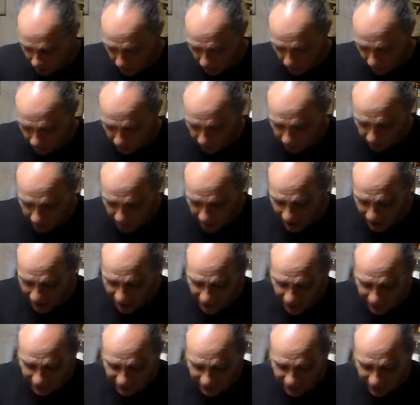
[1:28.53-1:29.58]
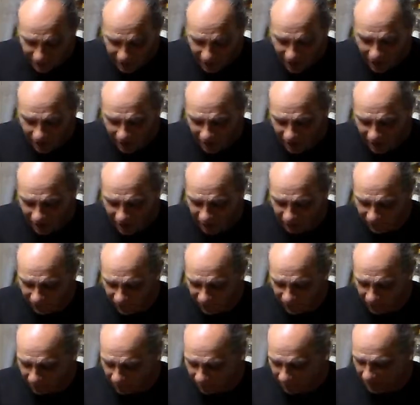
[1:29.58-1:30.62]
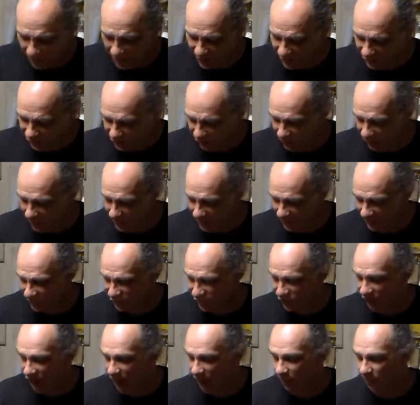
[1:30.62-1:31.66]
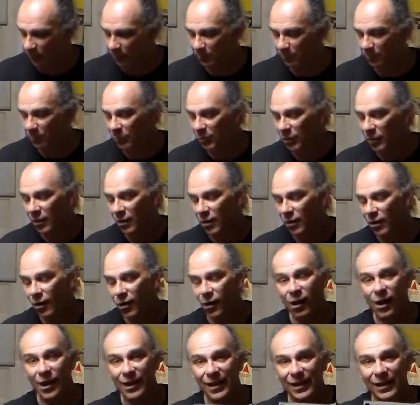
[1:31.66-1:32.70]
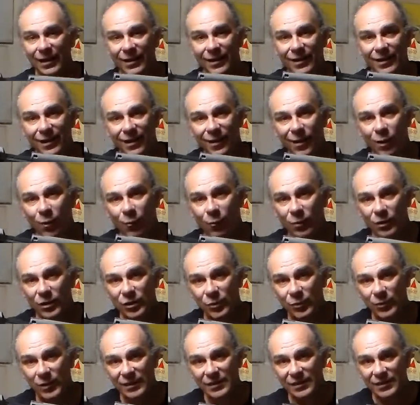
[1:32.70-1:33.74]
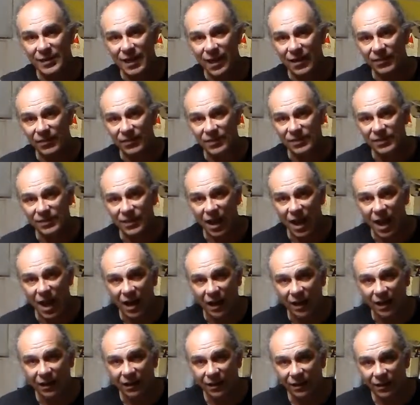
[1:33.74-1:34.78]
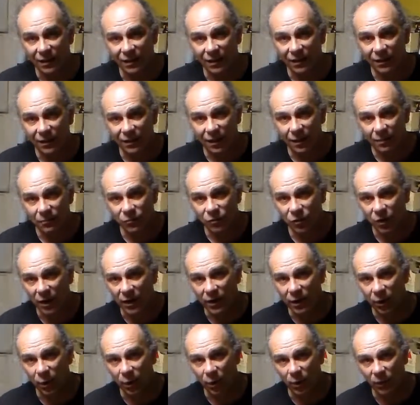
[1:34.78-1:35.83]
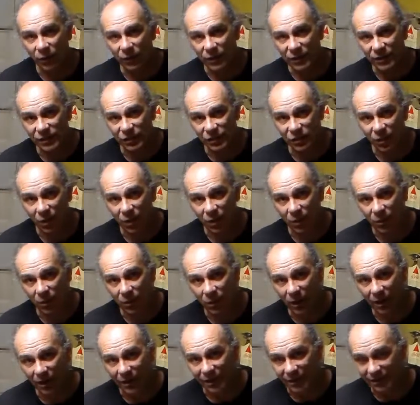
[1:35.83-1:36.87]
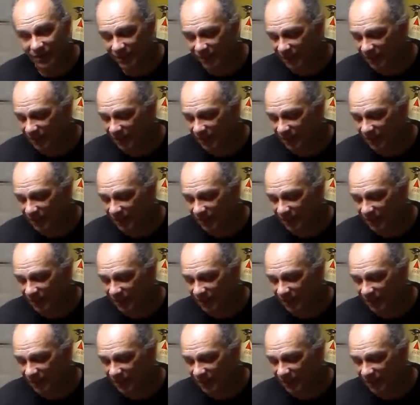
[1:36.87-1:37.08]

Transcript: And it's got kind of a pinstriping job on it when you extend the stock. Trying to hold this so I can